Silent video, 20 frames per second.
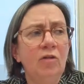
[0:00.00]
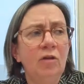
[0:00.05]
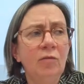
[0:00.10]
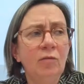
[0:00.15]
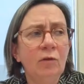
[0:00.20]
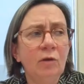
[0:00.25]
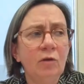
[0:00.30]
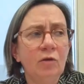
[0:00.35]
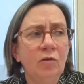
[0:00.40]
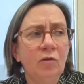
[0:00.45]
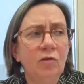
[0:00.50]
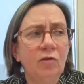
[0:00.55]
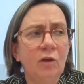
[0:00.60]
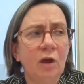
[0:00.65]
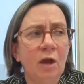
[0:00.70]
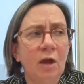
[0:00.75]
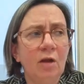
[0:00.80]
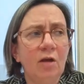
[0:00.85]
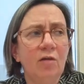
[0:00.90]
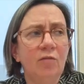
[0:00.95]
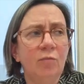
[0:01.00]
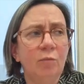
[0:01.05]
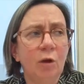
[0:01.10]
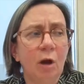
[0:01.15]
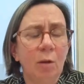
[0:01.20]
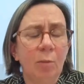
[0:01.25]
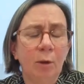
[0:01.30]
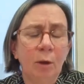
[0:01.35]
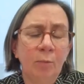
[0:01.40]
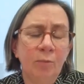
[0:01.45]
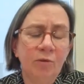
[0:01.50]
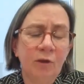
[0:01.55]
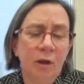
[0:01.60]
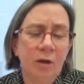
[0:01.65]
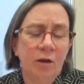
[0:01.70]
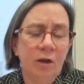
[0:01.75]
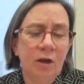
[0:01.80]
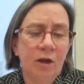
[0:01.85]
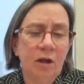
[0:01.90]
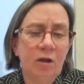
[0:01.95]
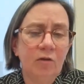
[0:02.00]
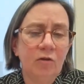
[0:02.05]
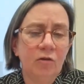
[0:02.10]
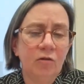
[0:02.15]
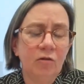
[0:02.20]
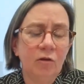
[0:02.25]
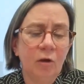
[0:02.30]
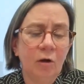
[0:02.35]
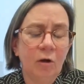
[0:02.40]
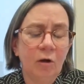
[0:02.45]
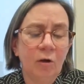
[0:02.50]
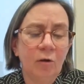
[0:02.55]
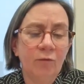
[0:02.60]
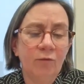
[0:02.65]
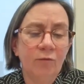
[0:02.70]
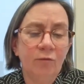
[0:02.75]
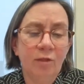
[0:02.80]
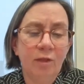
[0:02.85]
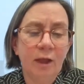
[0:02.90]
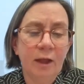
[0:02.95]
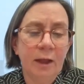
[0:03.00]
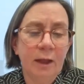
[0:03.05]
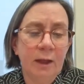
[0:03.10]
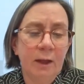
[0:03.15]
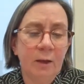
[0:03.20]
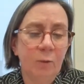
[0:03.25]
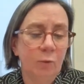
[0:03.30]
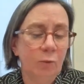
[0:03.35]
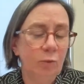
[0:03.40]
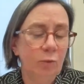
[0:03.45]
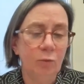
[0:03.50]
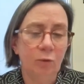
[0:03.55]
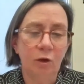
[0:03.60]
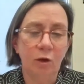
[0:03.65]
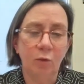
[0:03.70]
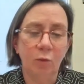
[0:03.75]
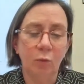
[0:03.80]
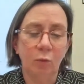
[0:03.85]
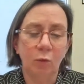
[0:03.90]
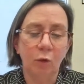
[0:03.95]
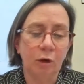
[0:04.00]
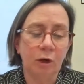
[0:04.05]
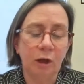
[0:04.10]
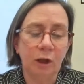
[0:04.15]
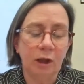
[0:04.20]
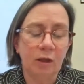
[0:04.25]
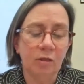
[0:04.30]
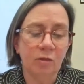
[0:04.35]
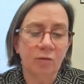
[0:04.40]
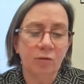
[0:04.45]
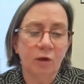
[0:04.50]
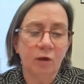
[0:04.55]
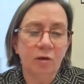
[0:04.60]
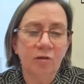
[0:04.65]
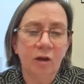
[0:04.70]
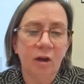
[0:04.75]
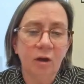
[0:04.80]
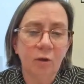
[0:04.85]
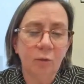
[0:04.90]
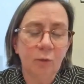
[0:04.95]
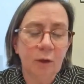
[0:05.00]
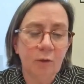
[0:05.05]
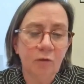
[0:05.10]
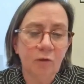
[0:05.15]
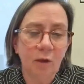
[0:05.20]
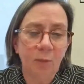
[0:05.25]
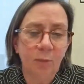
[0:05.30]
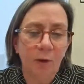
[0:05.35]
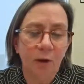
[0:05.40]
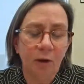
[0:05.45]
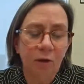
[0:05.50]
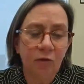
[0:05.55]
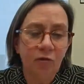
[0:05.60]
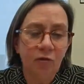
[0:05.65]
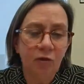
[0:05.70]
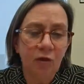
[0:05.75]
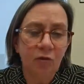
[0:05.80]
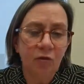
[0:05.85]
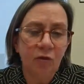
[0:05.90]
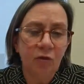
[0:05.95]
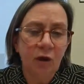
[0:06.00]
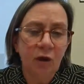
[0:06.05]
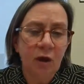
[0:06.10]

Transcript: different set of problems than you need to solve than working at the front end around typologies.